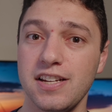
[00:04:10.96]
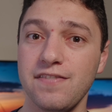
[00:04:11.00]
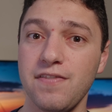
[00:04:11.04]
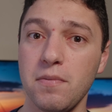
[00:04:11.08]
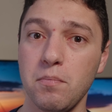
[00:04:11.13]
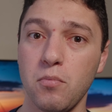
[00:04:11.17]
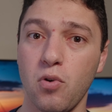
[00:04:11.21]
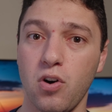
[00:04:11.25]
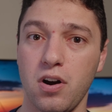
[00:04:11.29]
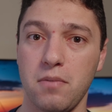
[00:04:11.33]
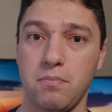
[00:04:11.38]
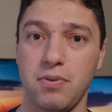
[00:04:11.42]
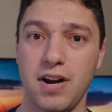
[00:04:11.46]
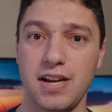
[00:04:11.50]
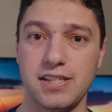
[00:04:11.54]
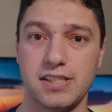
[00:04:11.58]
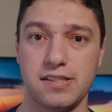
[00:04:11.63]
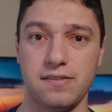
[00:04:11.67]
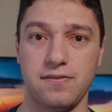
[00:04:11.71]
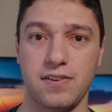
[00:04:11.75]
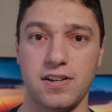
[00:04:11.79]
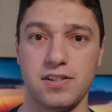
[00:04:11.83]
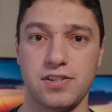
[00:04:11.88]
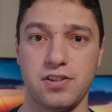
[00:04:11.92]
even more
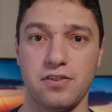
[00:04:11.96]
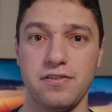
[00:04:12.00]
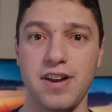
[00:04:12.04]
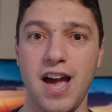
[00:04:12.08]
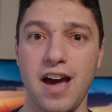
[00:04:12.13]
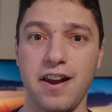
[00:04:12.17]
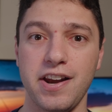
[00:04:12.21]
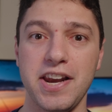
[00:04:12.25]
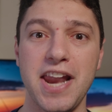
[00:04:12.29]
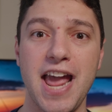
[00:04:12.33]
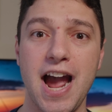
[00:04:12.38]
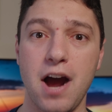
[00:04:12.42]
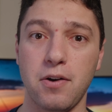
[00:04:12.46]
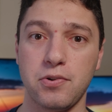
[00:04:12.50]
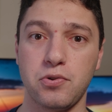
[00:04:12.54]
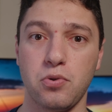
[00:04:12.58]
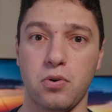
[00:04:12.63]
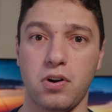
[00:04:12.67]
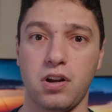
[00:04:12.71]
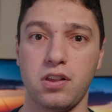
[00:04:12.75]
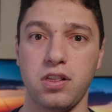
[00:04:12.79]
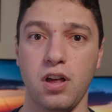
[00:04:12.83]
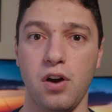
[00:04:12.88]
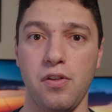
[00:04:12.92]
impressive because they're not an
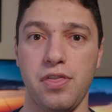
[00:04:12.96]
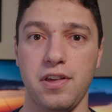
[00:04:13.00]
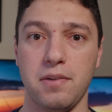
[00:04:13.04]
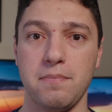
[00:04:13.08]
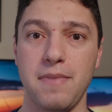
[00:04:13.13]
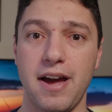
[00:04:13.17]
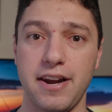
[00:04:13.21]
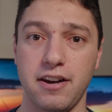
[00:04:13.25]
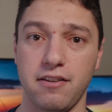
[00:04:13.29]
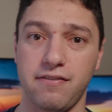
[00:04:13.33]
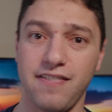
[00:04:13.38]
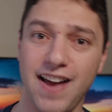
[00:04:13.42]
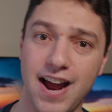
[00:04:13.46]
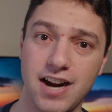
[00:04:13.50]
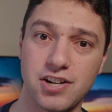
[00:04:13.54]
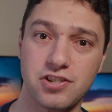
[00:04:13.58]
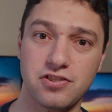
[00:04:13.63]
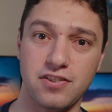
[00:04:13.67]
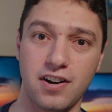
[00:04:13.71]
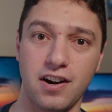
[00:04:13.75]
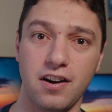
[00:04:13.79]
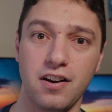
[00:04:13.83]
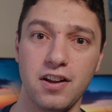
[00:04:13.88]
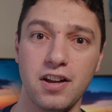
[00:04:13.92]
outdoor clothing
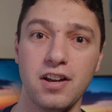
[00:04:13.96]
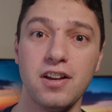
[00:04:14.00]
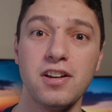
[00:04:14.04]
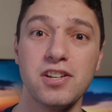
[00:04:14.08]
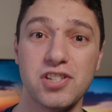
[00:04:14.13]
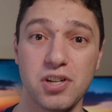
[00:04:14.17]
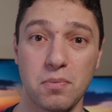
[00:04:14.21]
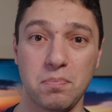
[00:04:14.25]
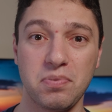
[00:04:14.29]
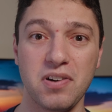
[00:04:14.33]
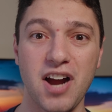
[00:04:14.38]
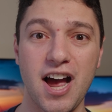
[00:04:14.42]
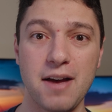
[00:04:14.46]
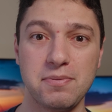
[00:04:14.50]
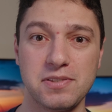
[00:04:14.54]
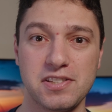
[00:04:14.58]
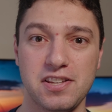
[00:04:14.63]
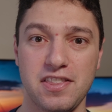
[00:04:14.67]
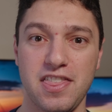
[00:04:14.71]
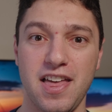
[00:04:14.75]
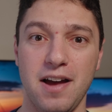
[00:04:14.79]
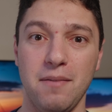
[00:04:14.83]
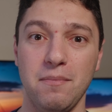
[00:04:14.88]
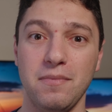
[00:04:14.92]
manufacturer. So
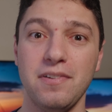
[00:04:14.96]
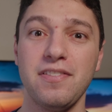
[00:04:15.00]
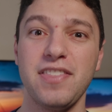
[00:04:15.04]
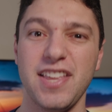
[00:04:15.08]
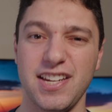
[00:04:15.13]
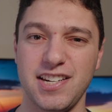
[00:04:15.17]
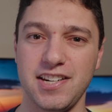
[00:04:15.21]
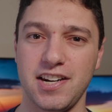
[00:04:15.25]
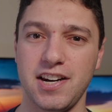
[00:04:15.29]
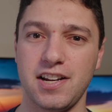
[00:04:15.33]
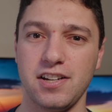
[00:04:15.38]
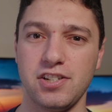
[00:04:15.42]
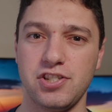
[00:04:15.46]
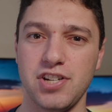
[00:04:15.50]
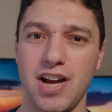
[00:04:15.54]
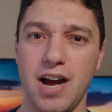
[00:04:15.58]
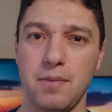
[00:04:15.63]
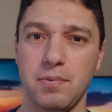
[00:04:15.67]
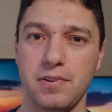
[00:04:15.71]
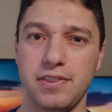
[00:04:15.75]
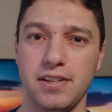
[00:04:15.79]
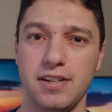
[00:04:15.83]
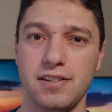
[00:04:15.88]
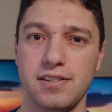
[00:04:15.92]
props to them, they did a good
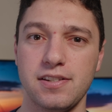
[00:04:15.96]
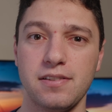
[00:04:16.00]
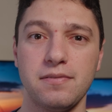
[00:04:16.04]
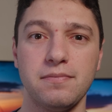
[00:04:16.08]
job with these.